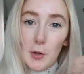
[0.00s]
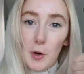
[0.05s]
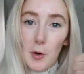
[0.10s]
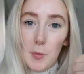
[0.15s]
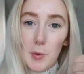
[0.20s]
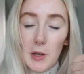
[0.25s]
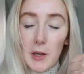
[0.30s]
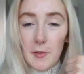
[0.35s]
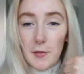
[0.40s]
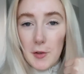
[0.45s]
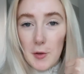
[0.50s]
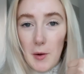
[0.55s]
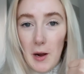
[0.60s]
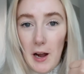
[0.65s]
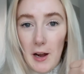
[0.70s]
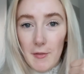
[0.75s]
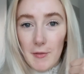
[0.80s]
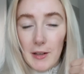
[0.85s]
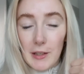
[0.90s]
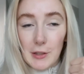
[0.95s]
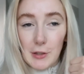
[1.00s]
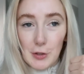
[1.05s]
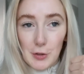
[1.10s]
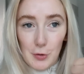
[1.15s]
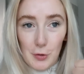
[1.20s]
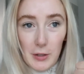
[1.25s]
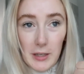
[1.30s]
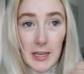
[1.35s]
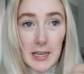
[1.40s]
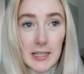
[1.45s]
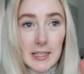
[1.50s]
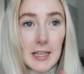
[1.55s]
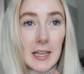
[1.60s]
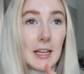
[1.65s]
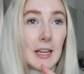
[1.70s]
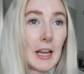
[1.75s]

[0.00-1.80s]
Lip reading: up if you have enjoyed,